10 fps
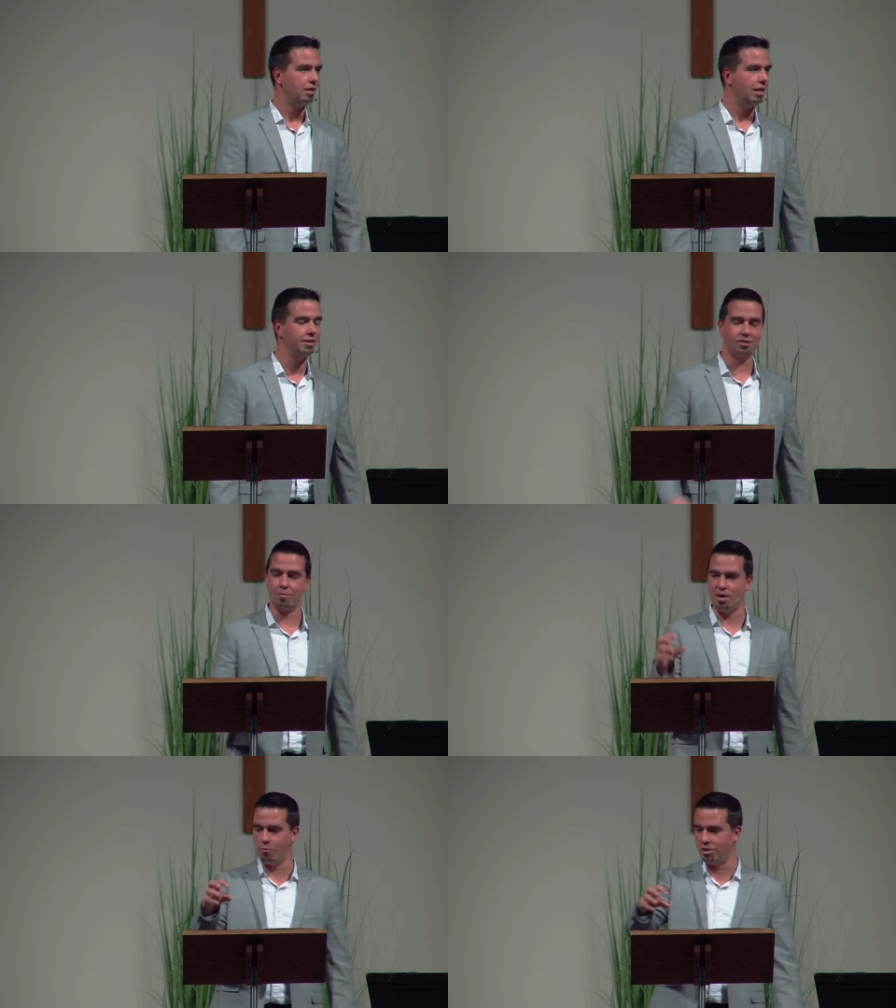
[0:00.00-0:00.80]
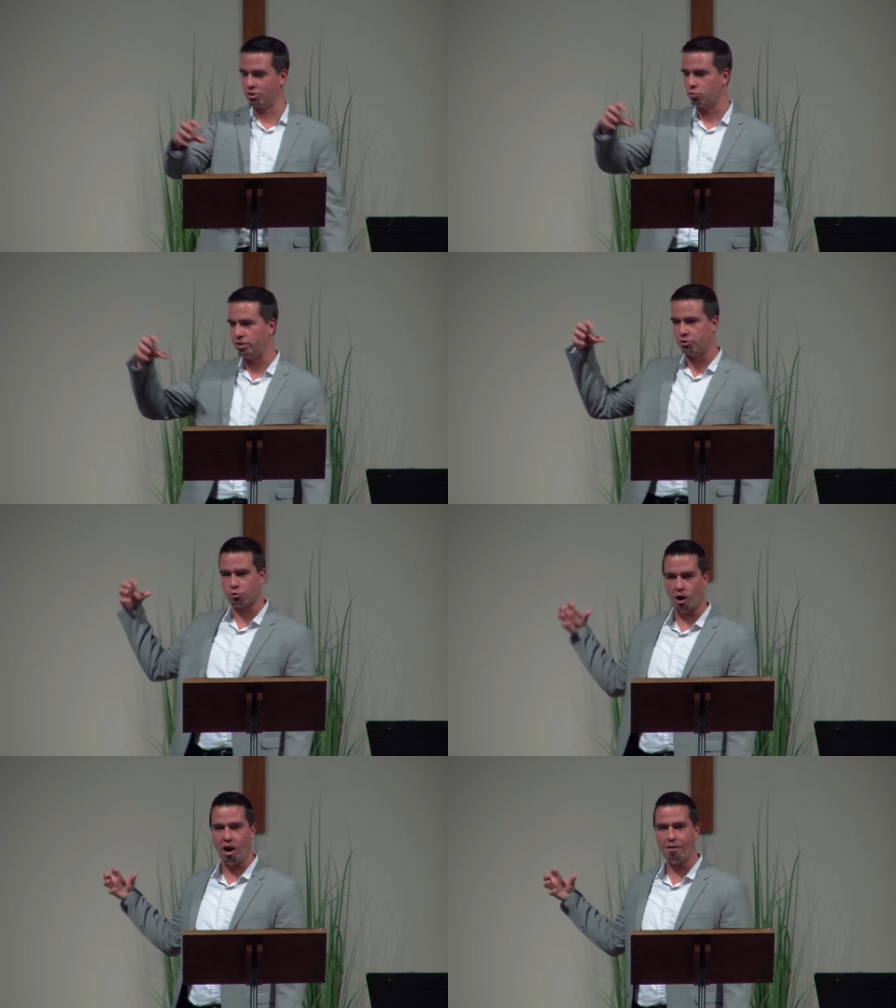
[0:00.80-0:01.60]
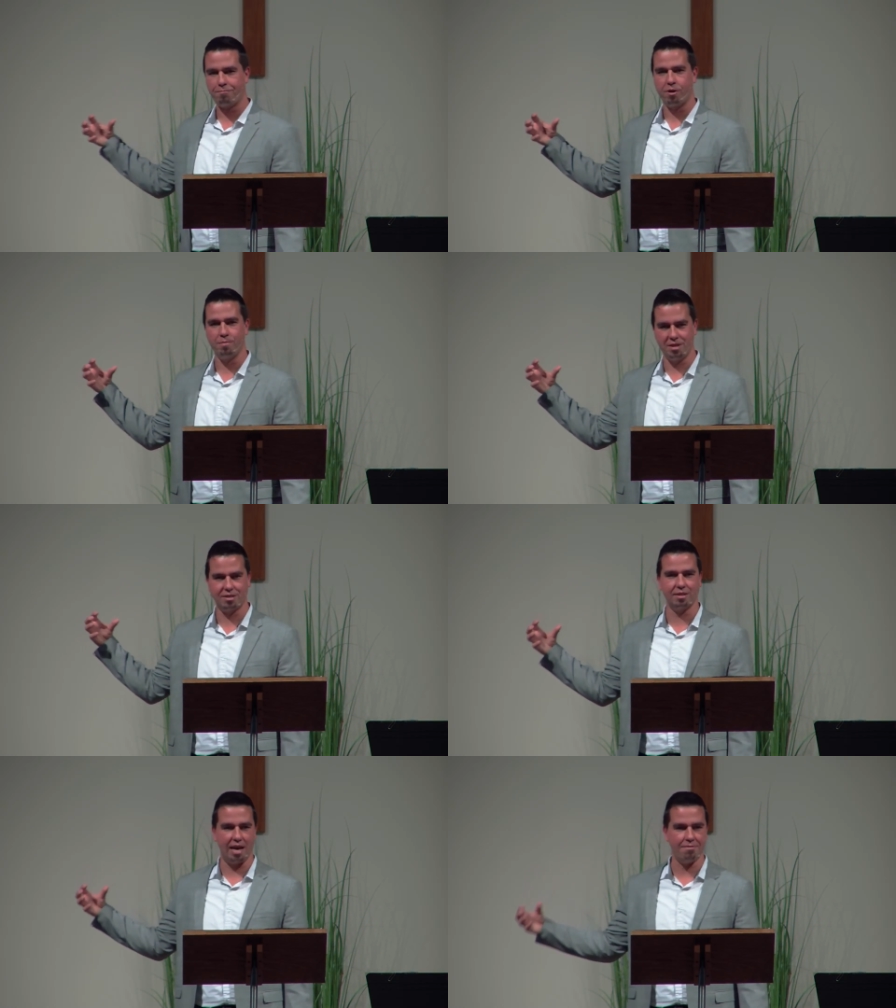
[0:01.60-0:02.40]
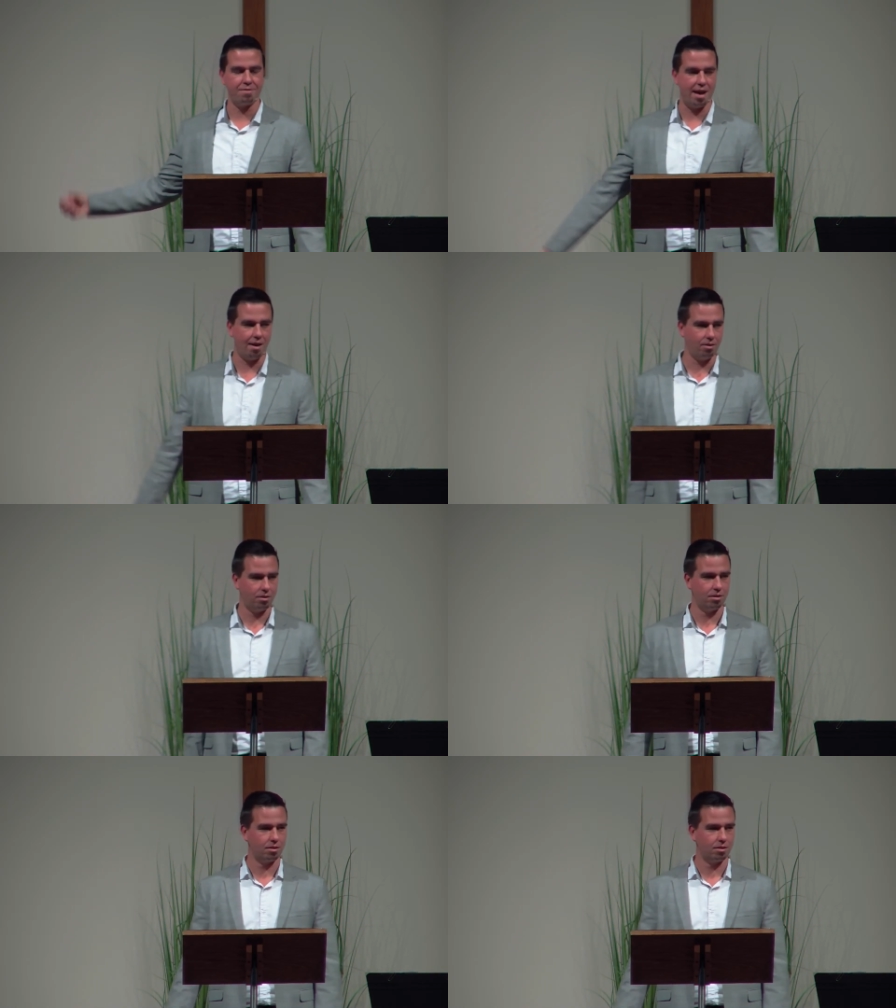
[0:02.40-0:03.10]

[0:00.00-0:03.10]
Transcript: It doesn't mean we just withdraw from this life now.